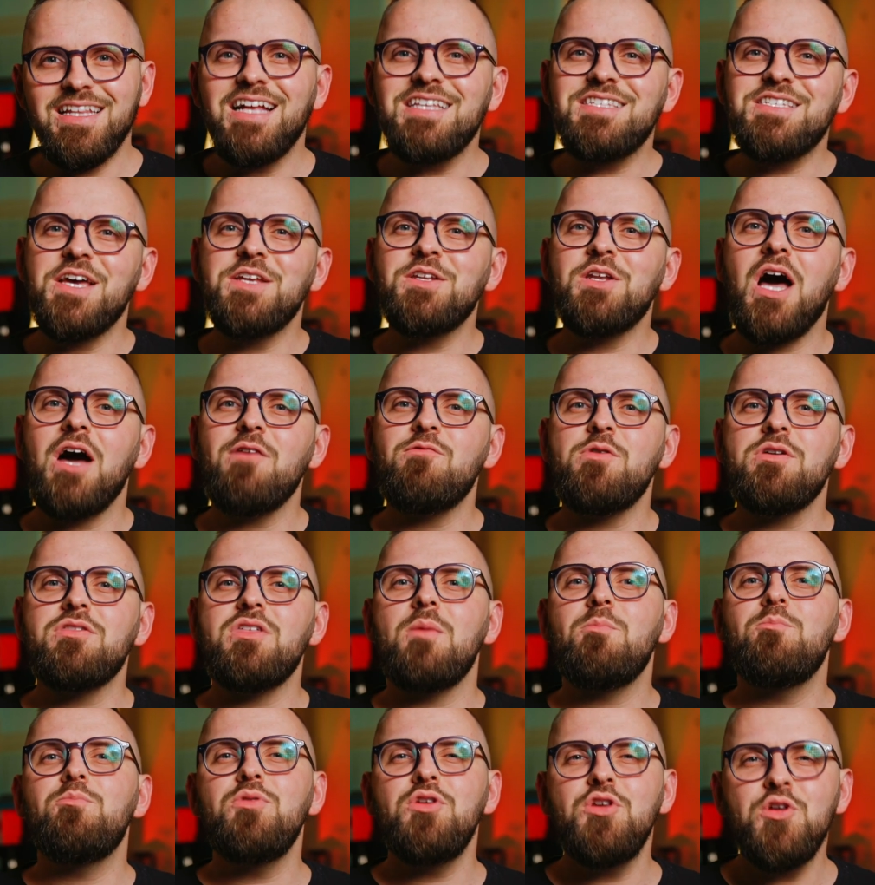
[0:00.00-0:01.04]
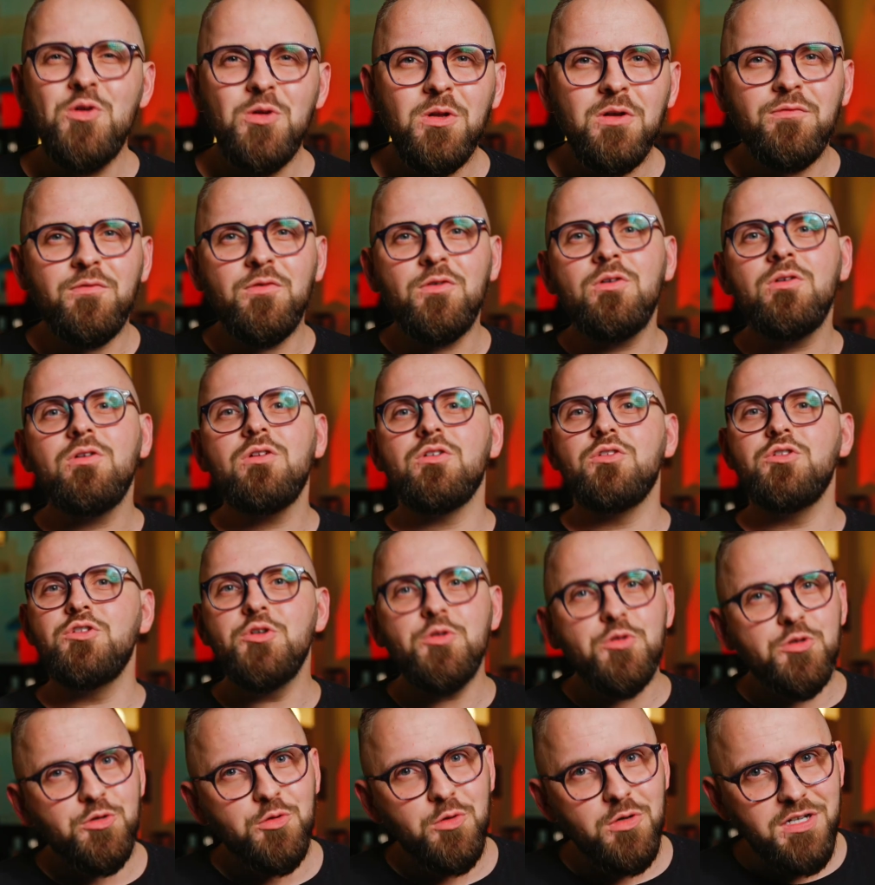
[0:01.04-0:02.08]
let's end off with a beautiful
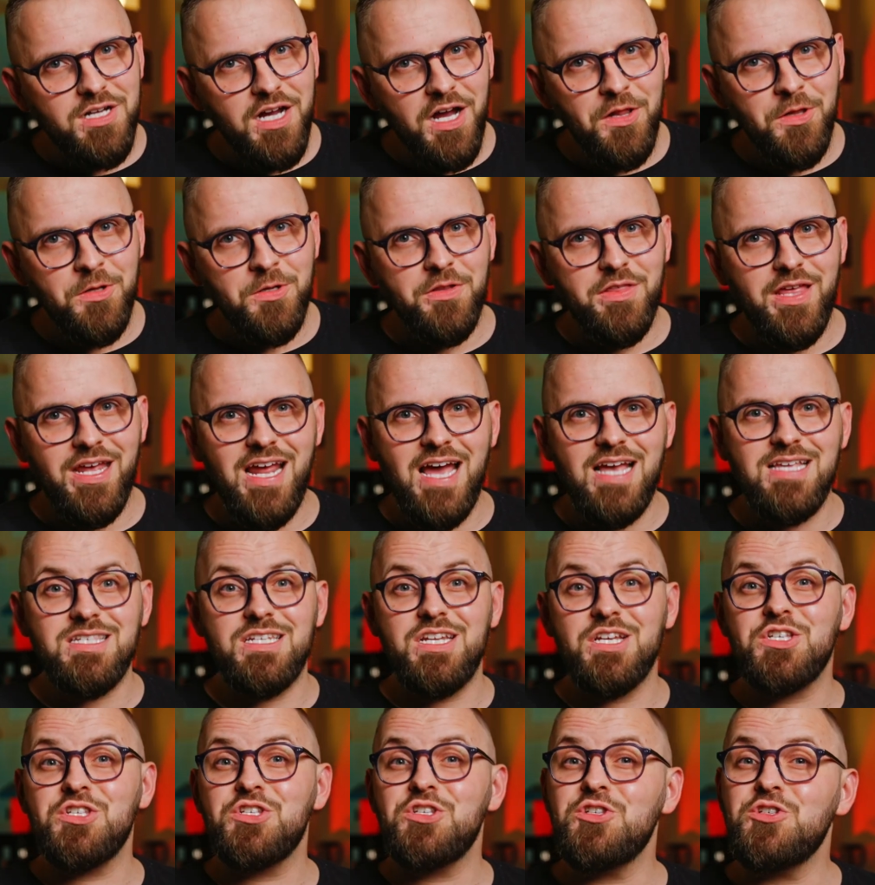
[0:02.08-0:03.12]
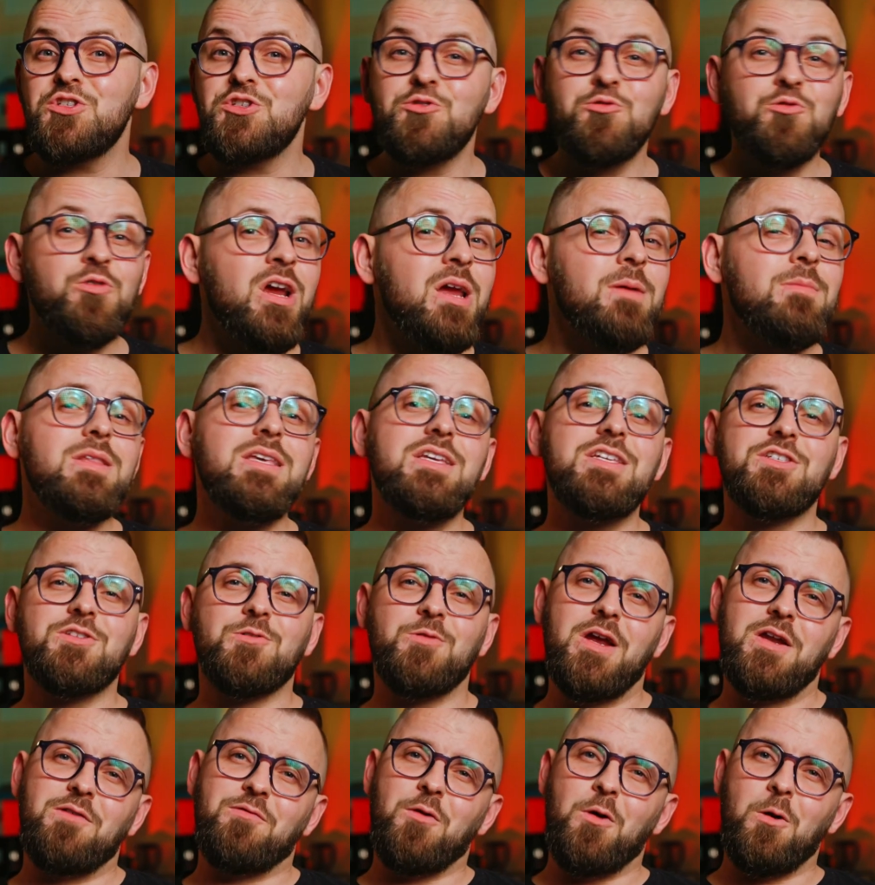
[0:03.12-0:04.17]
neutral color that has an extremely
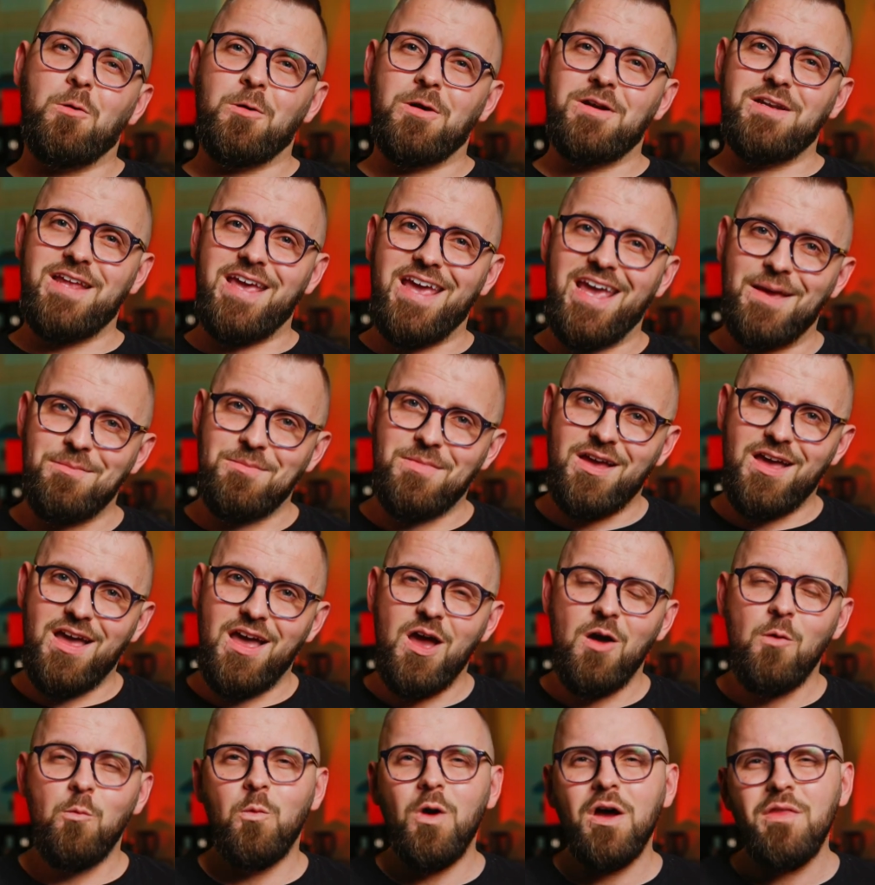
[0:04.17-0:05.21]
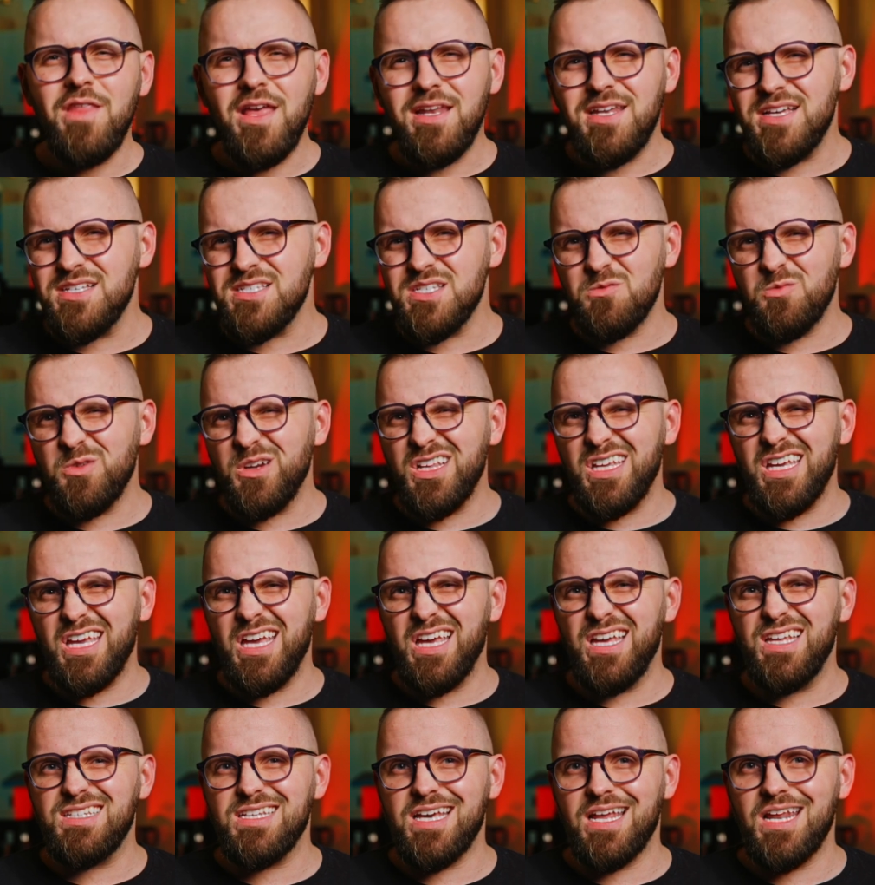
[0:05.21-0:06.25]
straightforward name, one that doesn't really
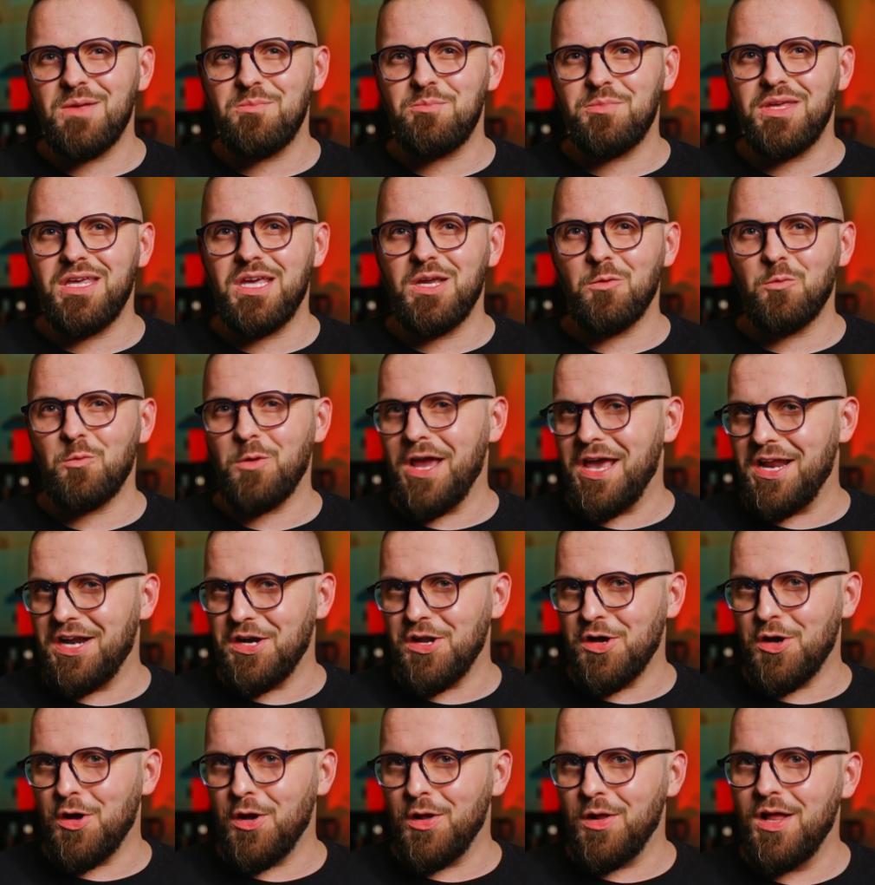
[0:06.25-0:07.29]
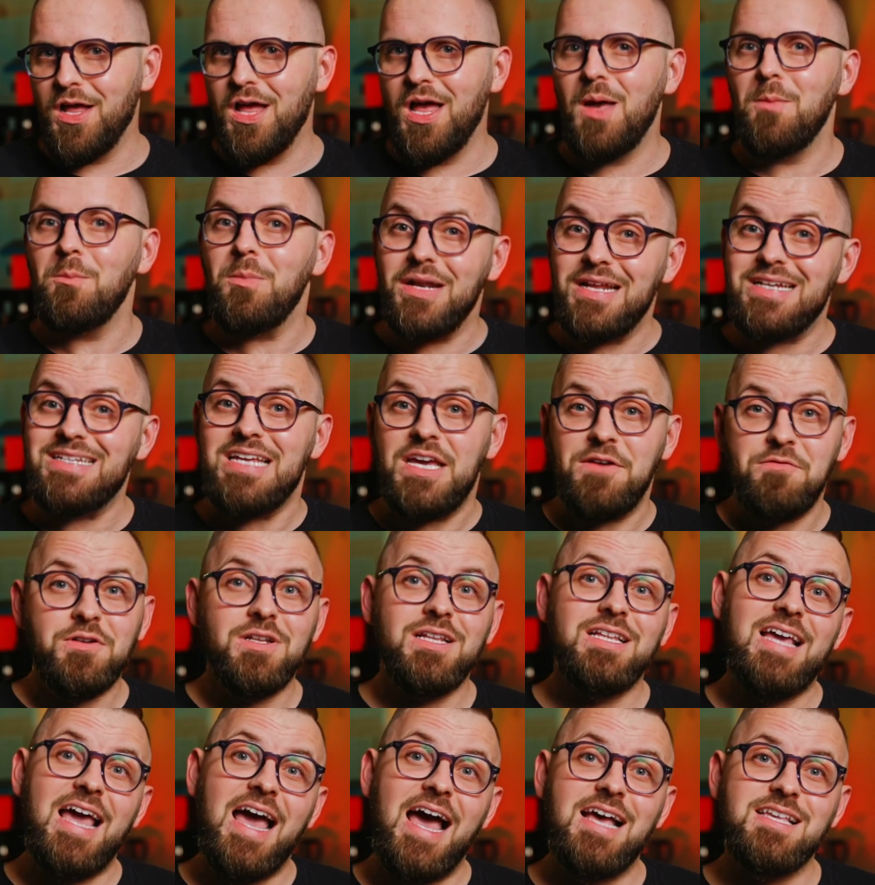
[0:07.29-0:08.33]
hint at it being red at all, but it
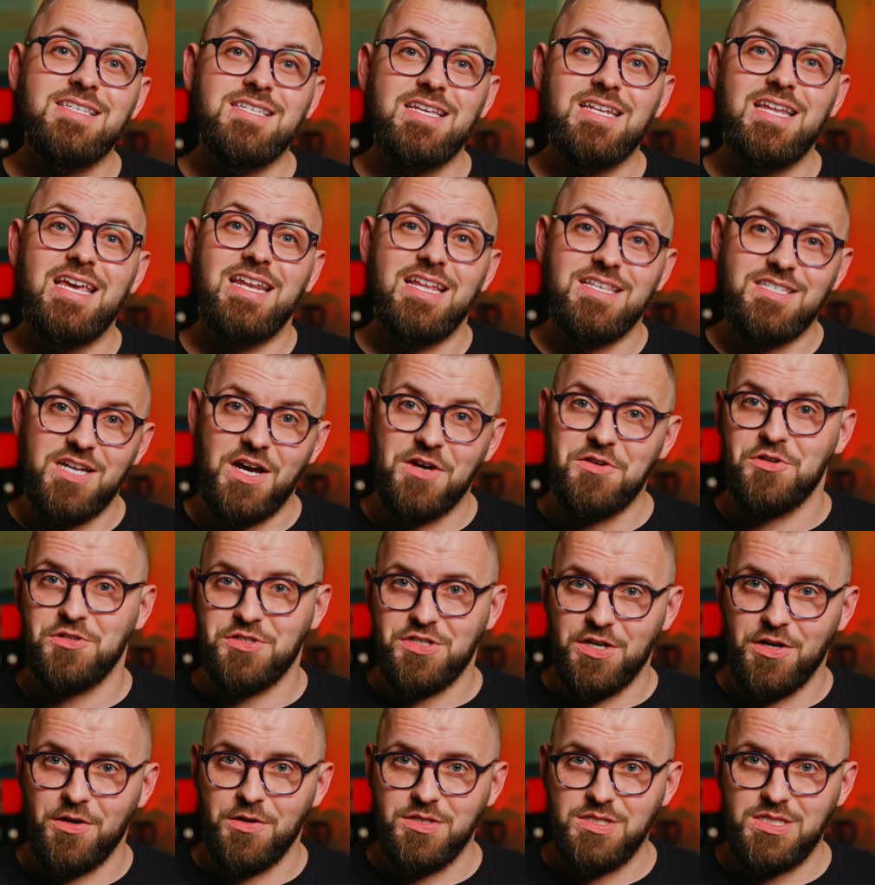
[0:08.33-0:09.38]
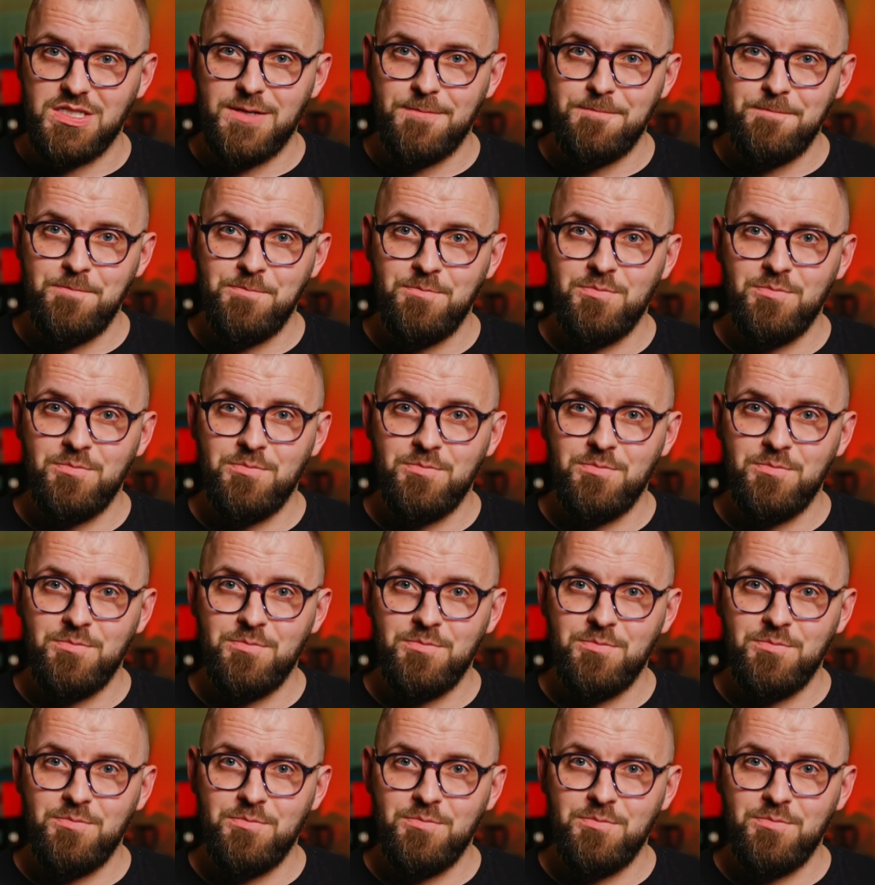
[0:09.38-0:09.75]
definitely has it in its undertones.